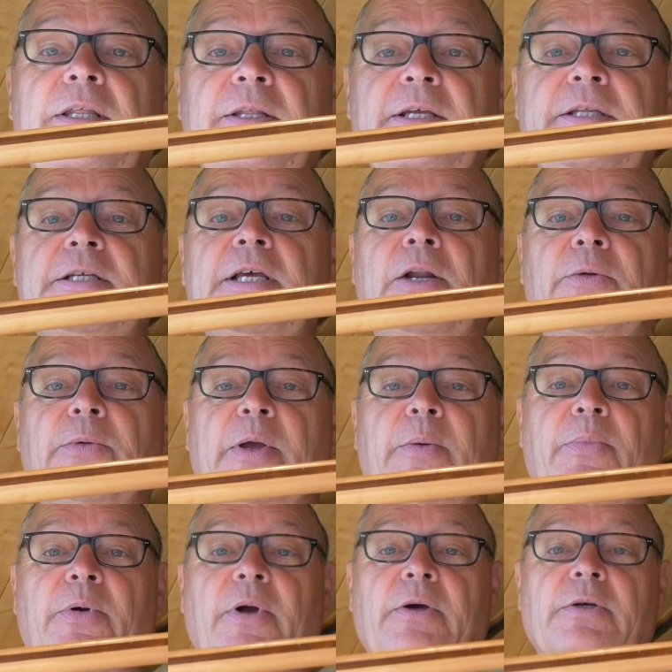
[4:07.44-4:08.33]
the
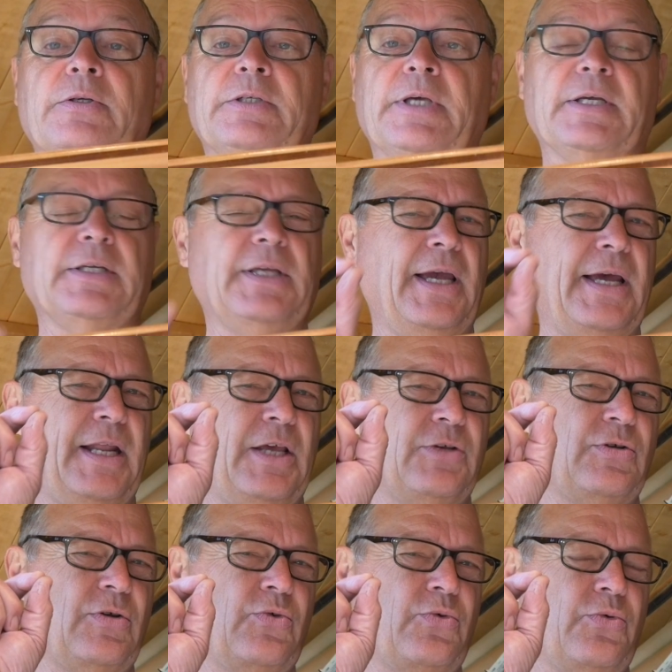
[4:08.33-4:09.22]
tillering process, and
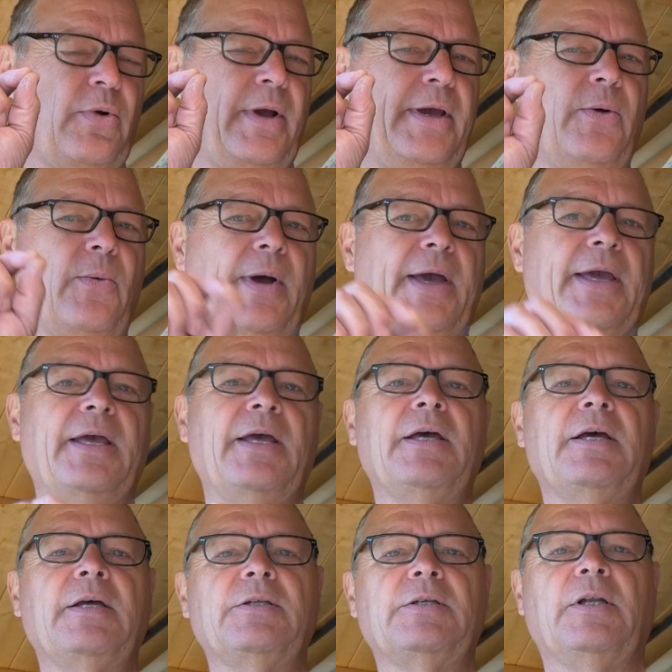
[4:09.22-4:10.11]
it's a great way
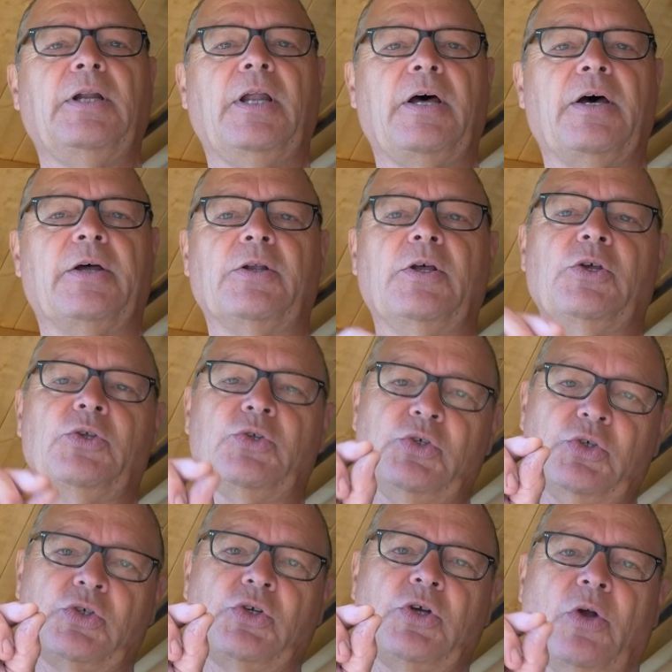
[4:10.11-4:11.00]
to learn.
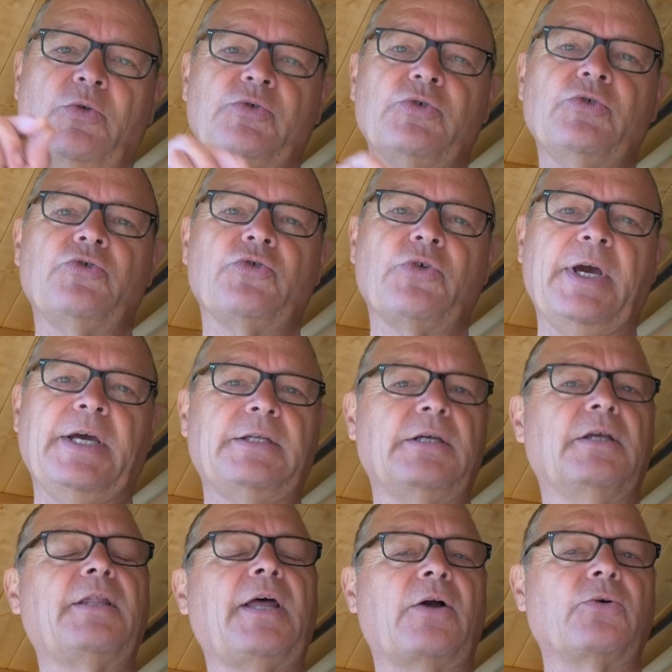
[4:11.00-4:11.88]
Just concentrate
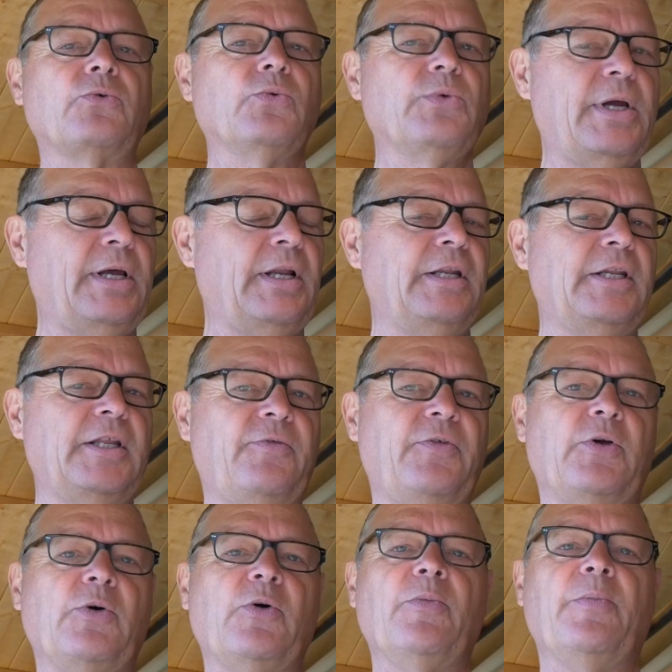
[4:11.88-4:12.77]
on that really
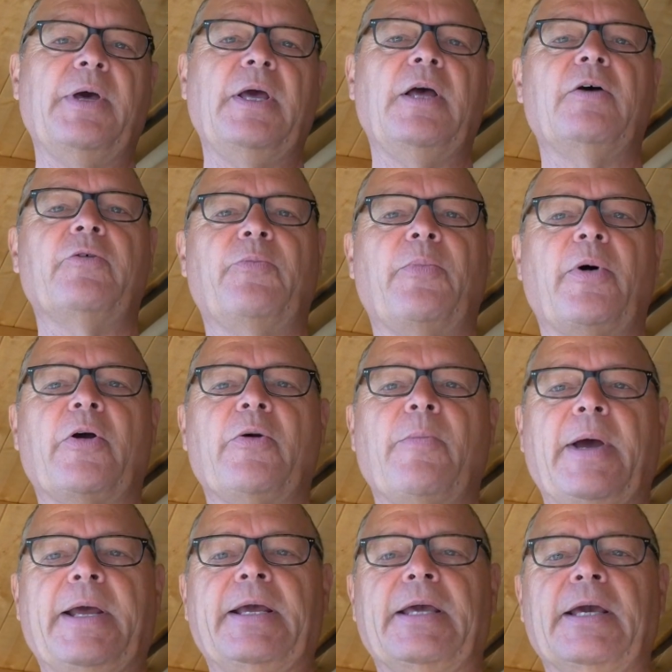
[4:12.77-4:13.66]
difficult bit of bow
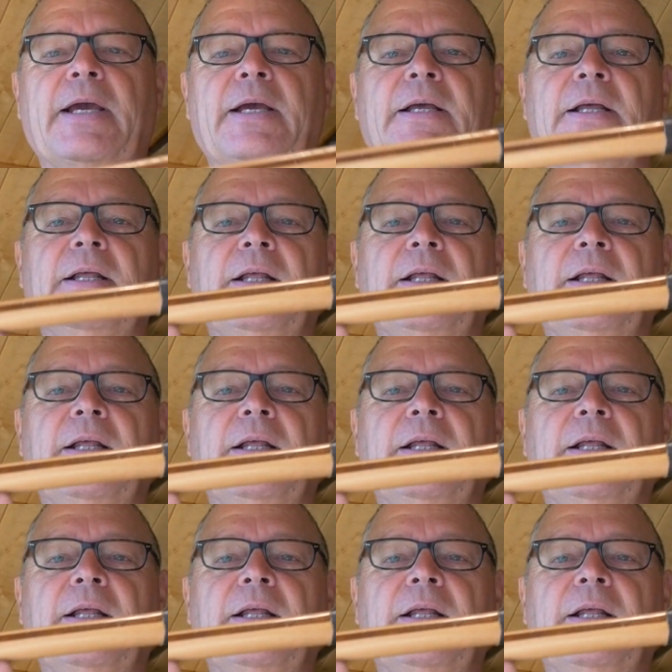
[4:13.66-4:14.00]
making.